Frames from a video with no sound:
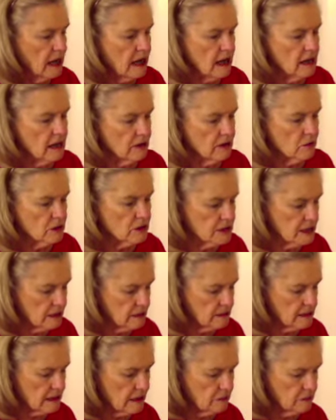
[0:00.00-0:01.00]
Ordinarily,
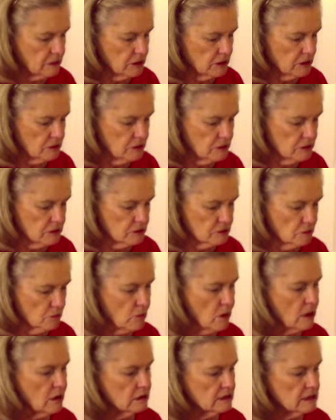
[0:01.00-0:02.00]
I would use
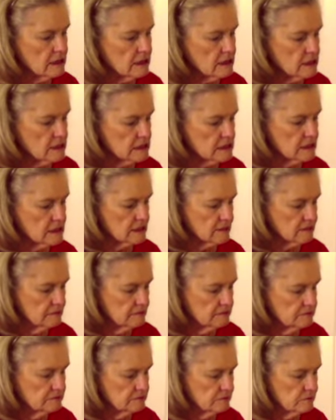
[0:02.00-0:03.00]
walnuts,
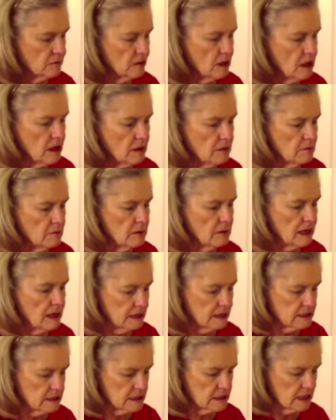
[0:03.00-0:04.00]
but
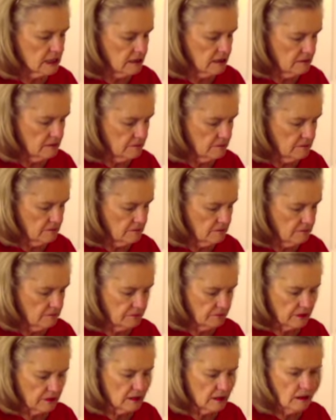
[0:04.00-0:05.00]
I
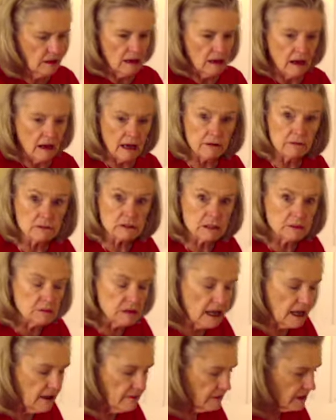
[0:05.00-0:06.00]
don't seem to
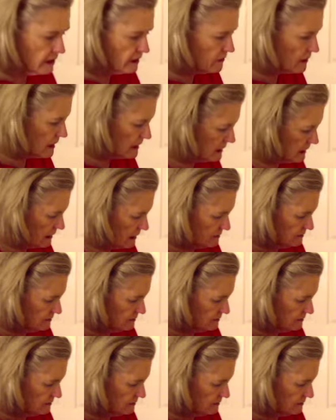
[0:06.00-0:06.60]
have any right now.